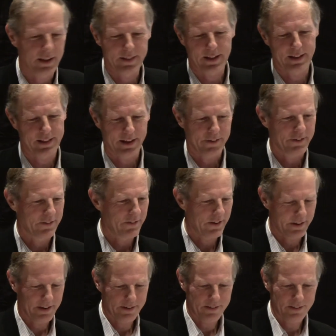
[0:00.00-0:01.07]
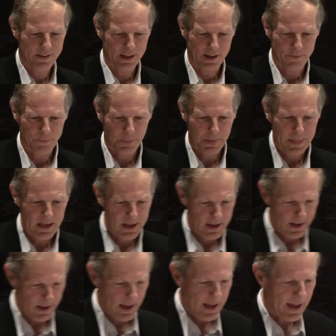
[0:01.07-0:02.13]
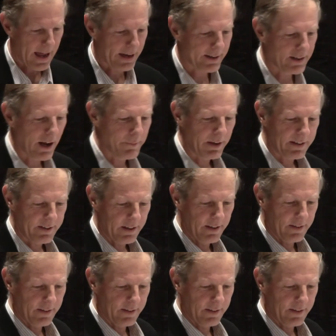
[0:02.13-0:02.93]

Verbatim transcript: I thought that was very interesting. Economics